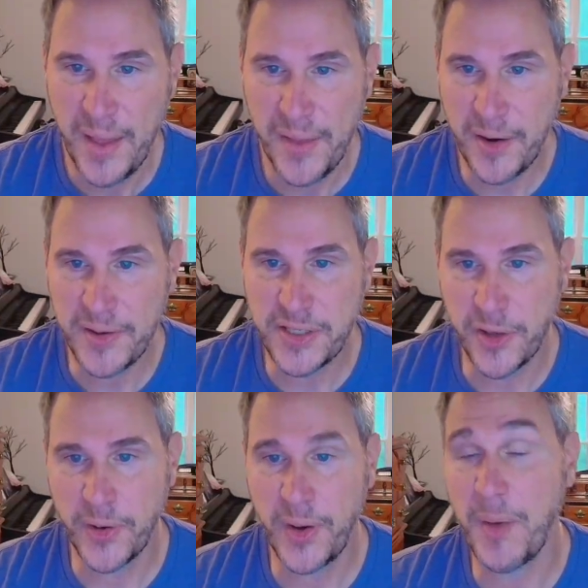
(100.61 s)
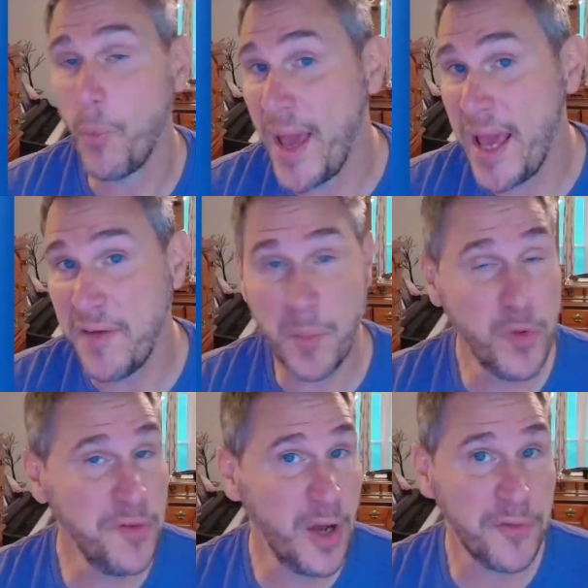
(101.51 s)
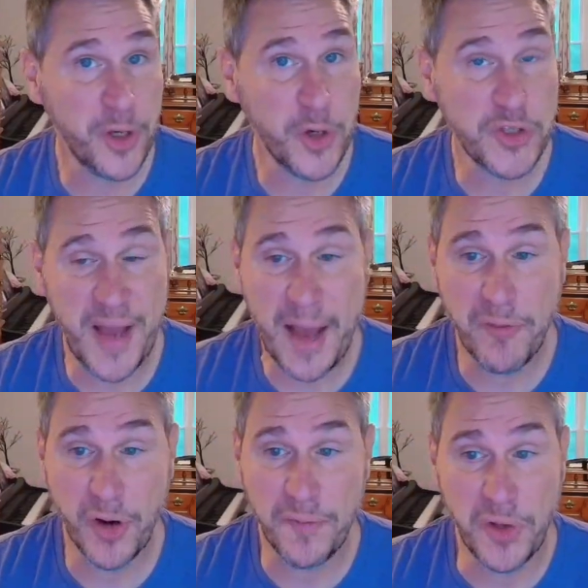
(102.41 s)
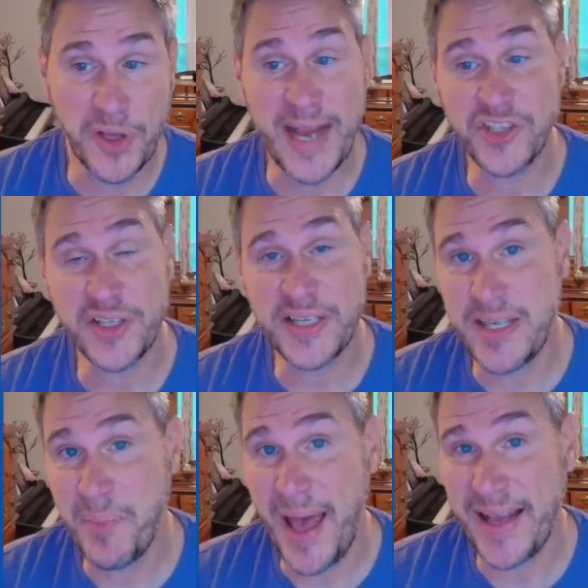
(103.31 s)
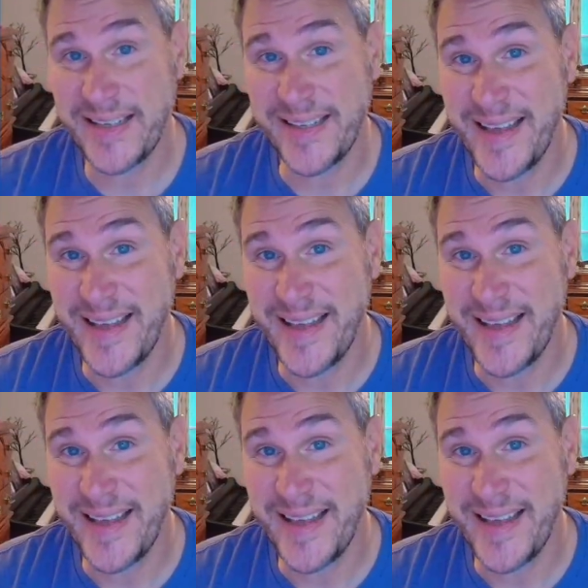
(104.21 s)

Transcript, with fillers: There is another wave moving off the coast of Africa. If you could actually see back to the